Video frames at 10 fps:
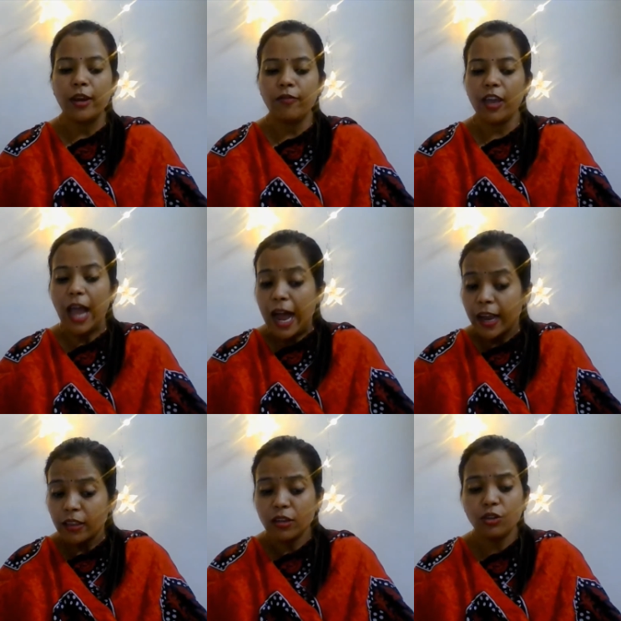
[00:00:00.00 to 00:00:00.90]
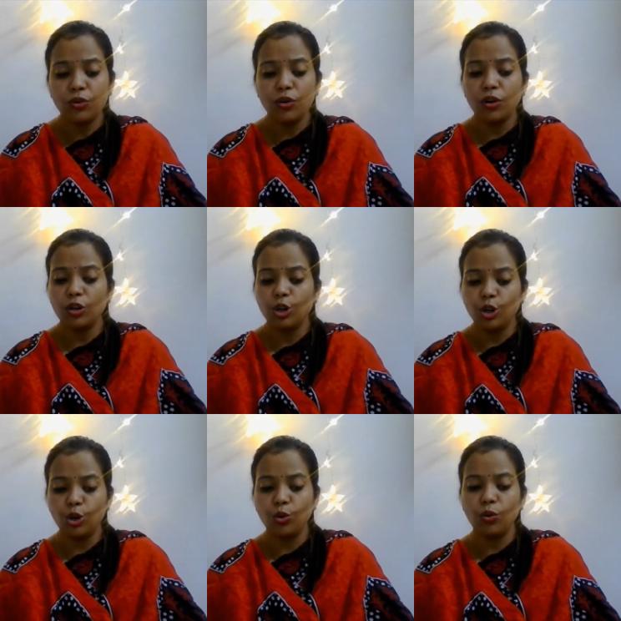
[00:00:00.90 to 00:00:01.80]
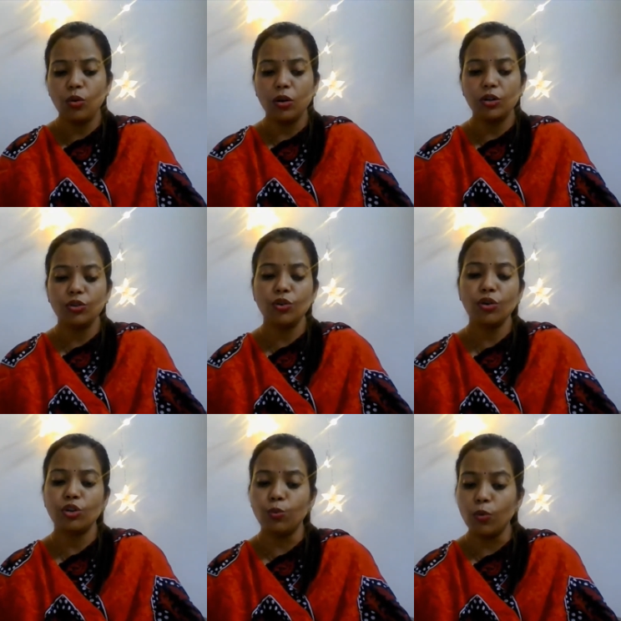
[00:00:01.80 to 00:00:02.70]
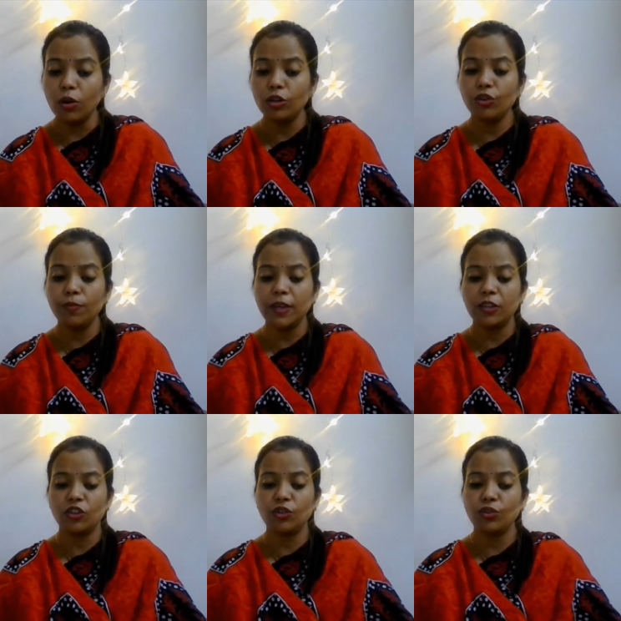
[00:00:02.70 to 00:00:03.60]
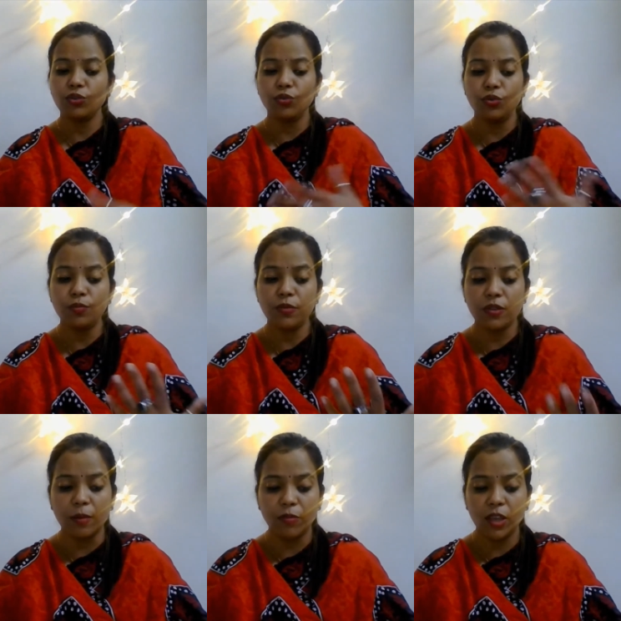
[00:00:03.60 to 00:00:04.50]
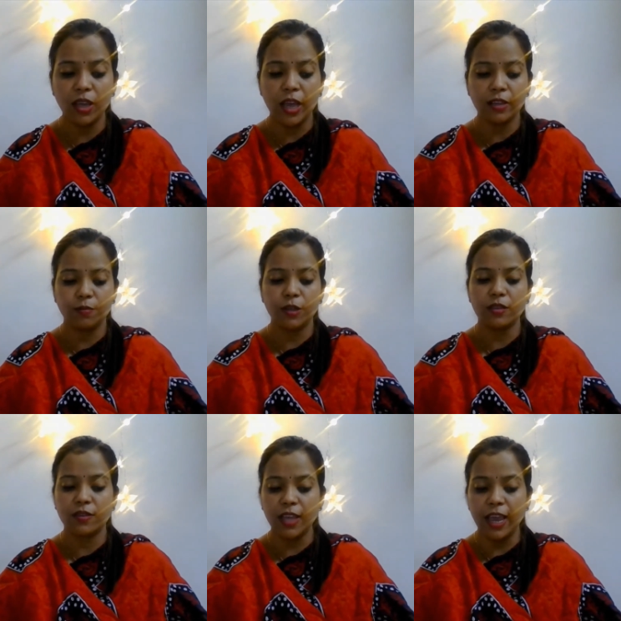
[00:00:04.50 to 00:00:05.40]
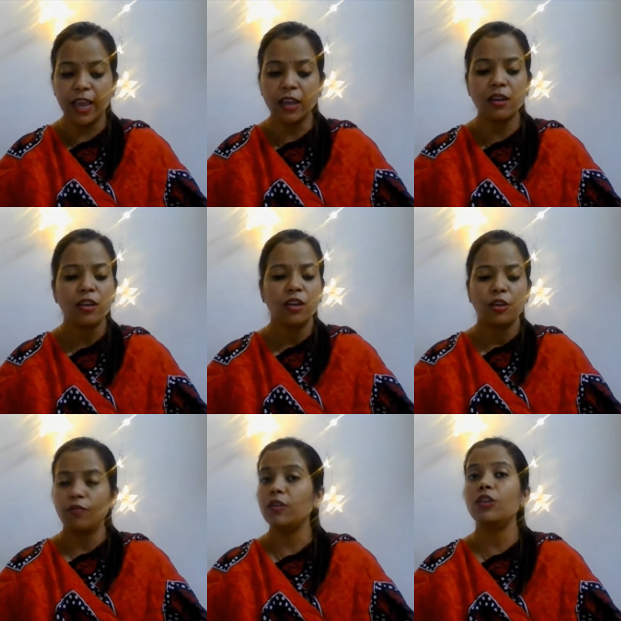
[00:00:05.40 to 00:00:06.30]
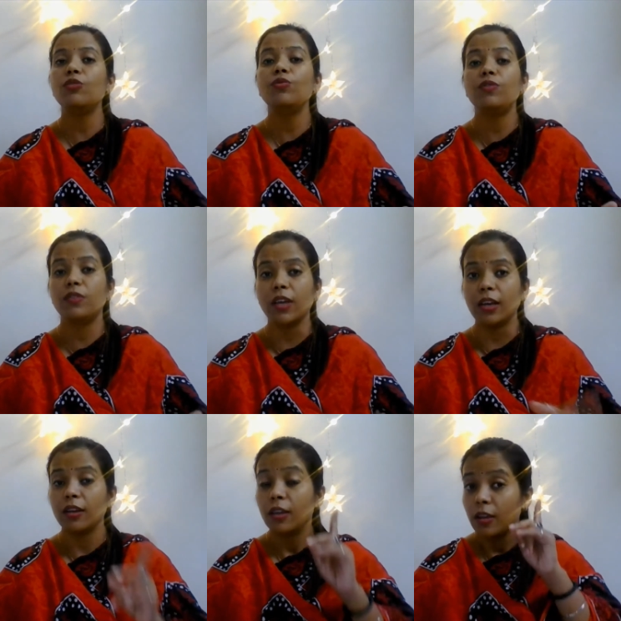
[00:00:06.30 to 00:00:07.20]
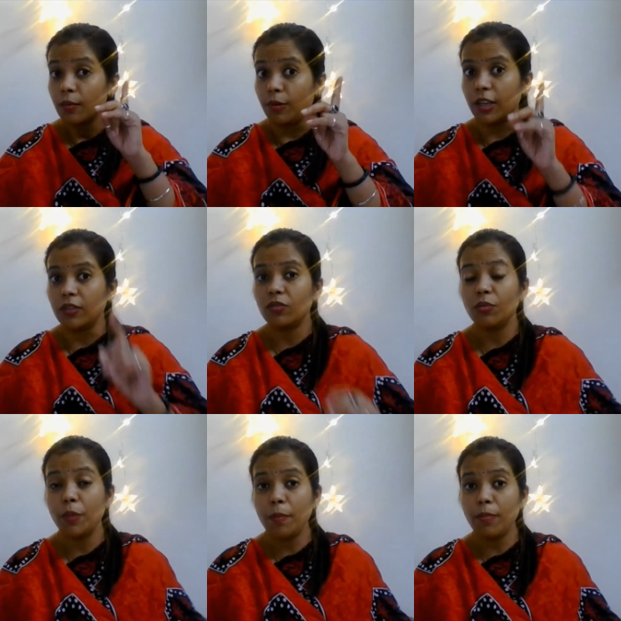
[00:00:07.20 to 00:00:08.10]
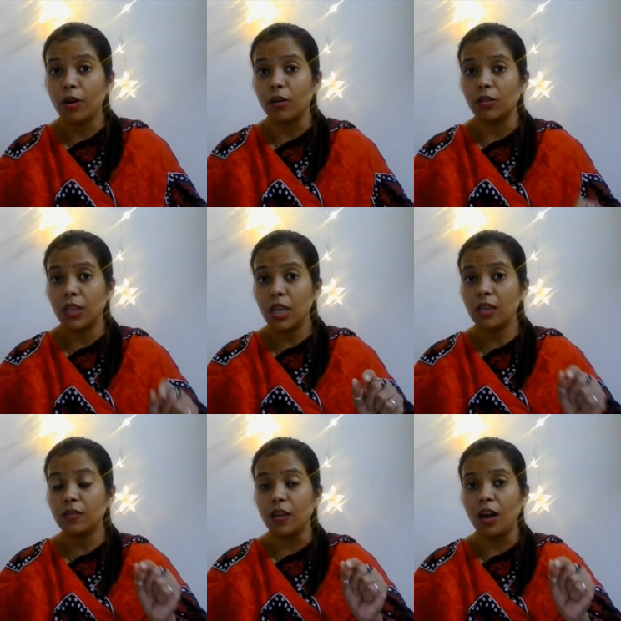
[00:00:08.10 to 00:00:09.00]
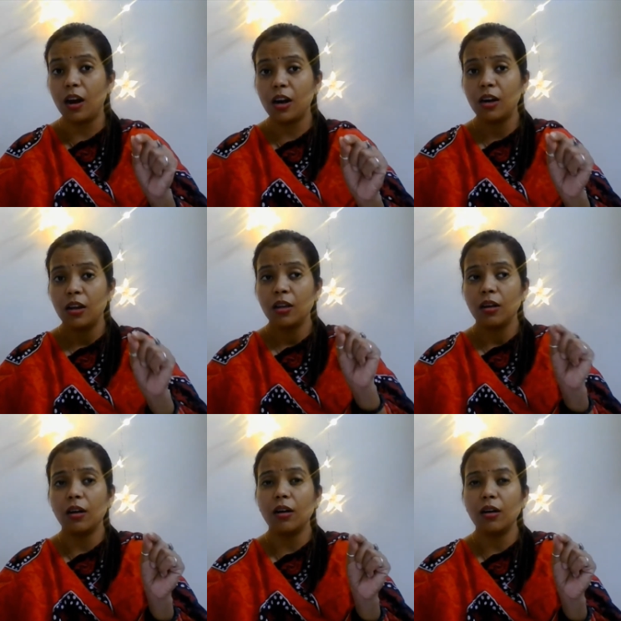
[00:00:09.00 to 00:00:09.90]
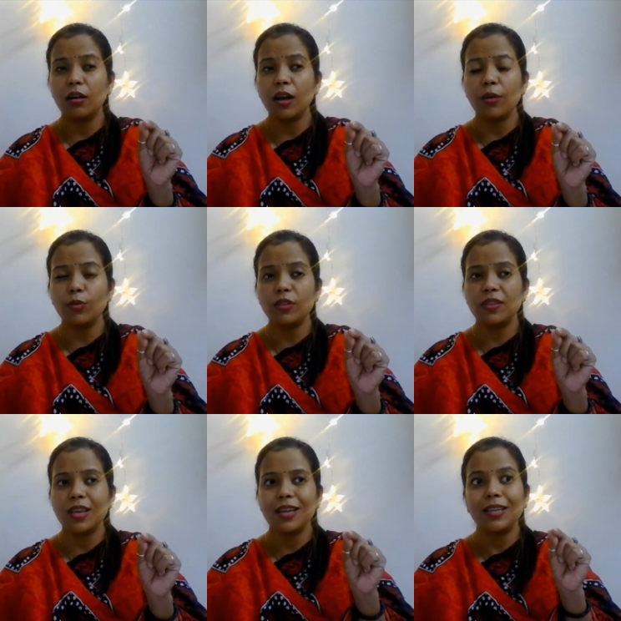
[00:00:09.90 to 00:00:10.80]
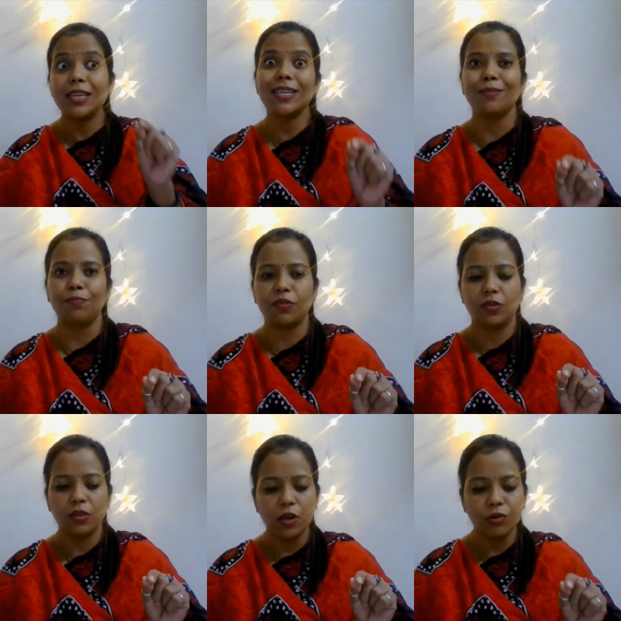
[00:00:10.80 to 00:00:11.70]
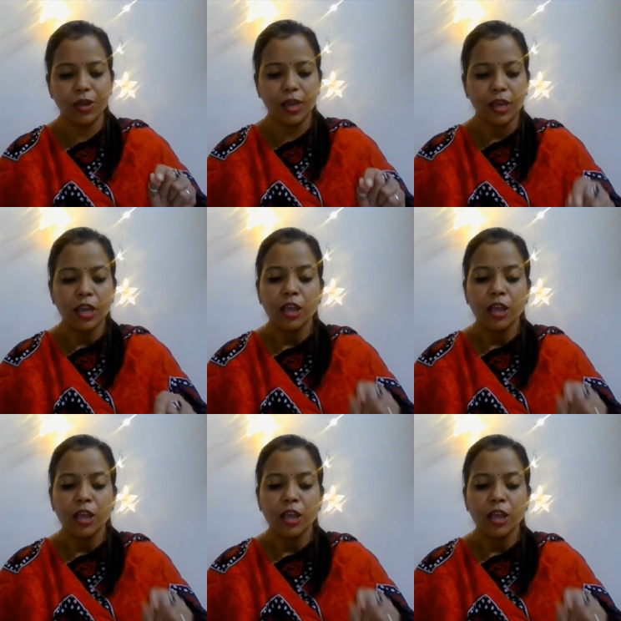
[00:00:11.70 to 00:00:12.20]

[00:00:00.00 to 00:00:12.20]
we either do not know or do not want to mention to whom something has been said, we use said. Please remember, these are, I would say, tips. Okay,